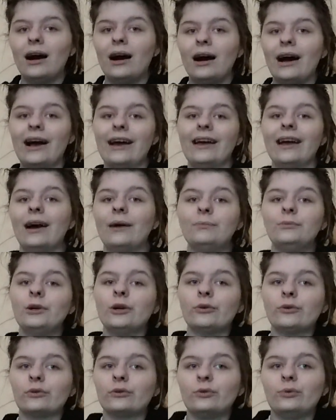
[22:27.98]
I have
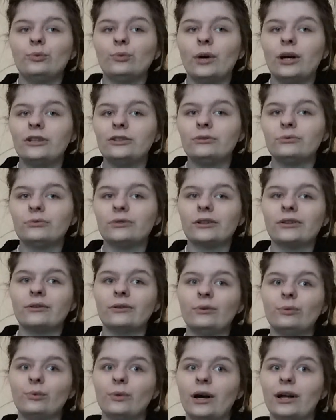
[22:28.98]
no clue what it
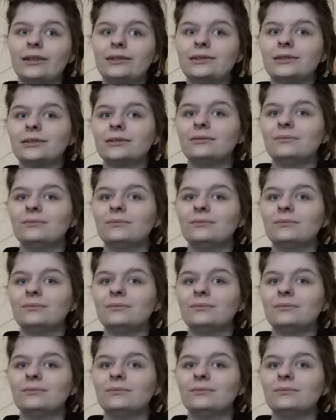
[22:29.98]
really was.